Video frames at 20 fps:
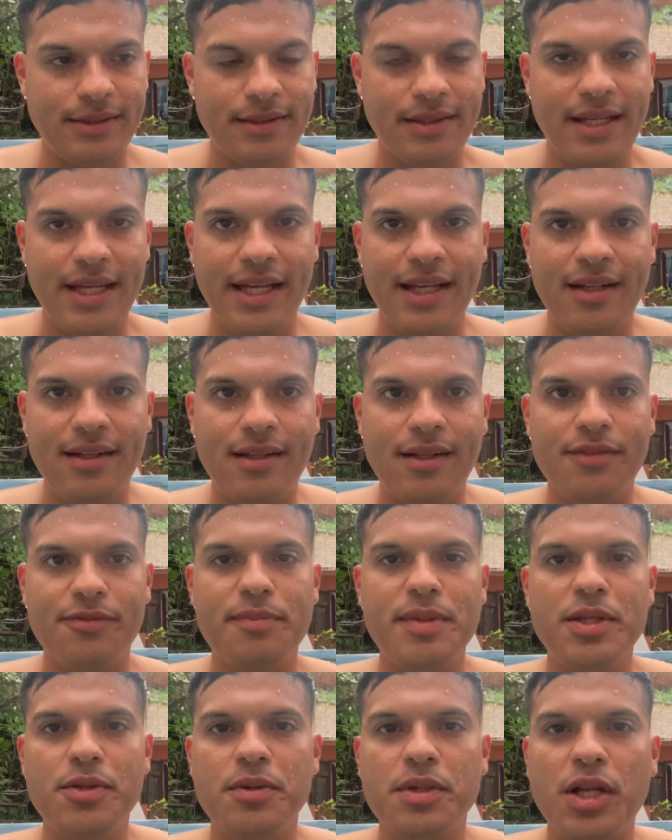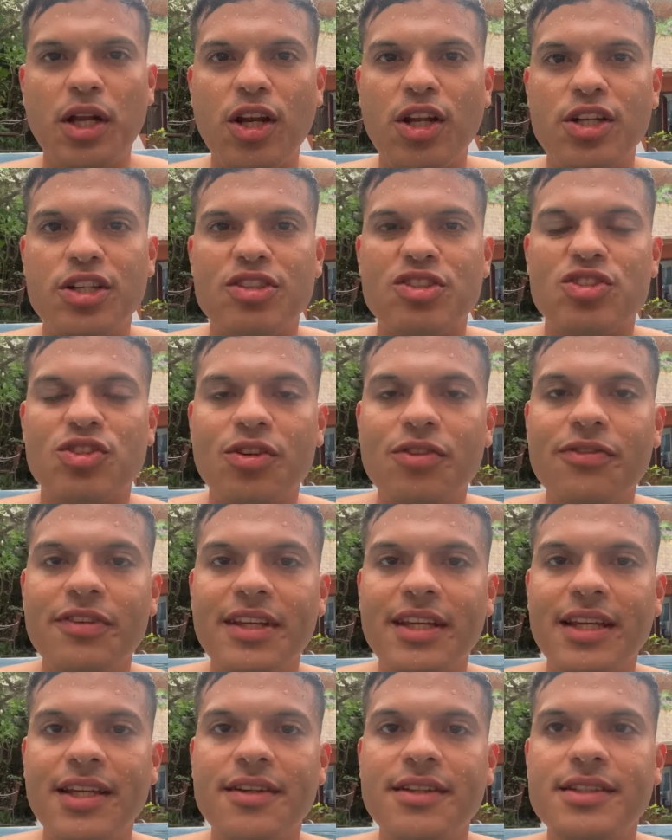And I've been doing a lot of
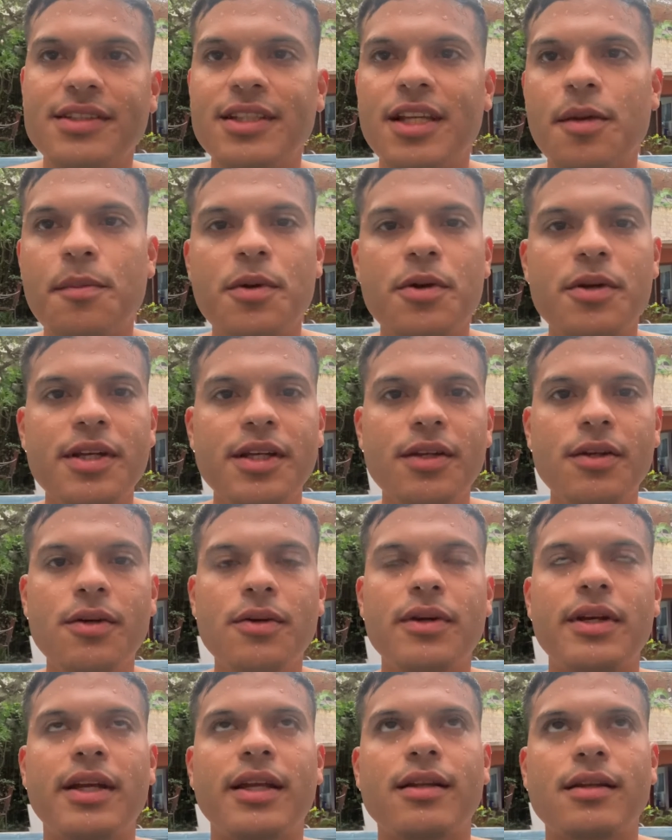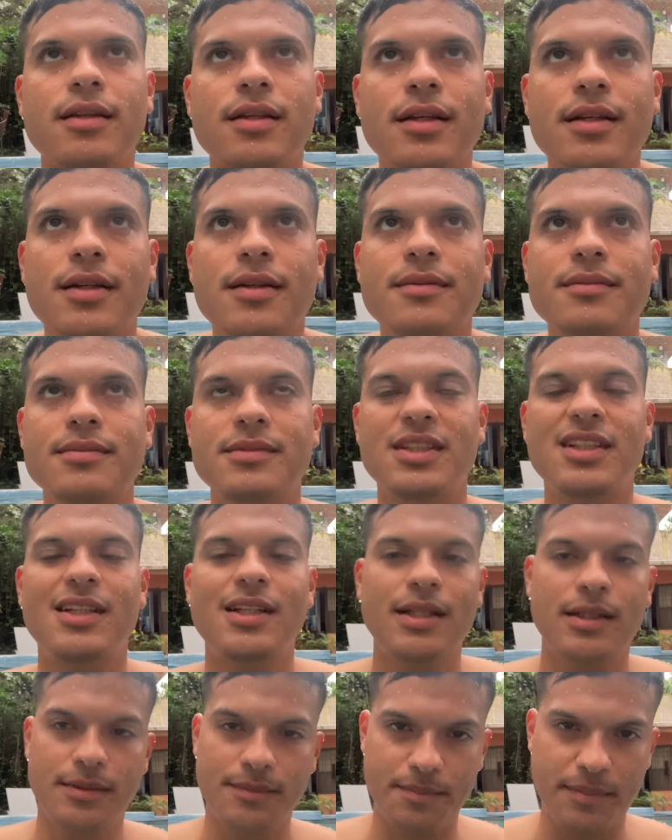surfing here in Tamarindo, and
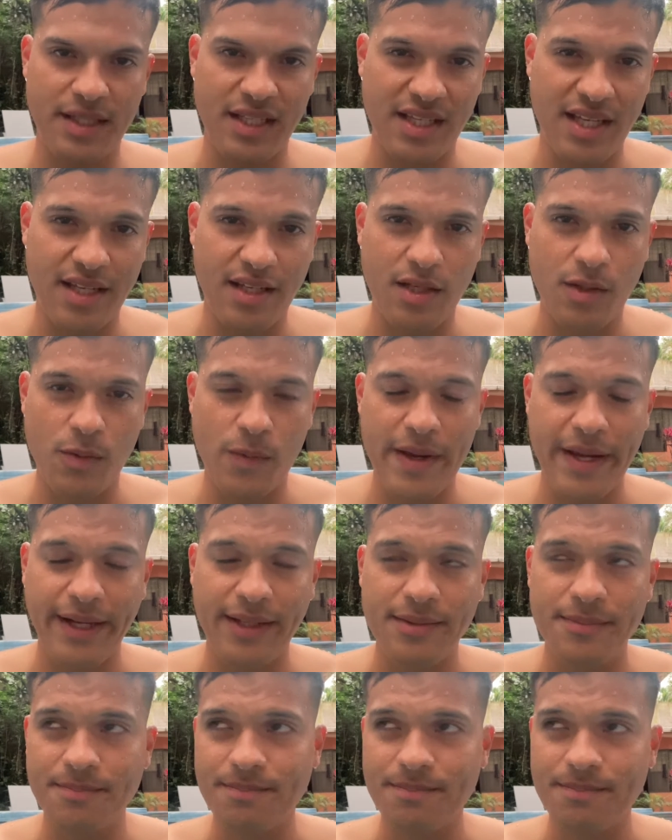been gaining weight.